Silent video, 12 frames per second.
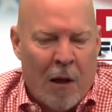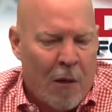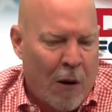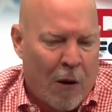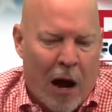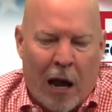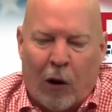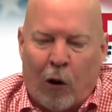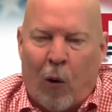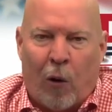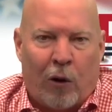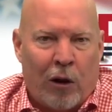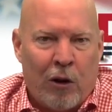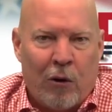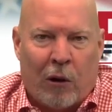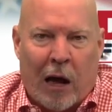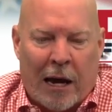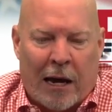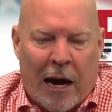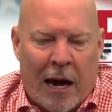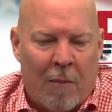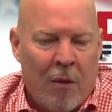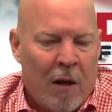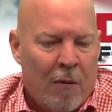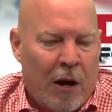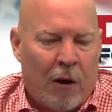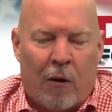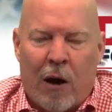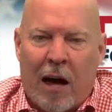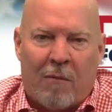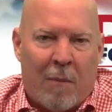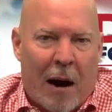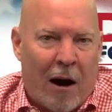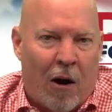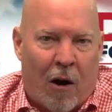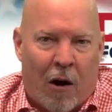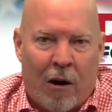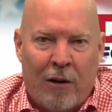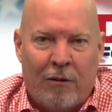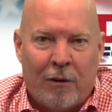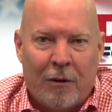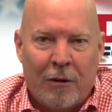They're not loyal to you like I am. They don't have my heart.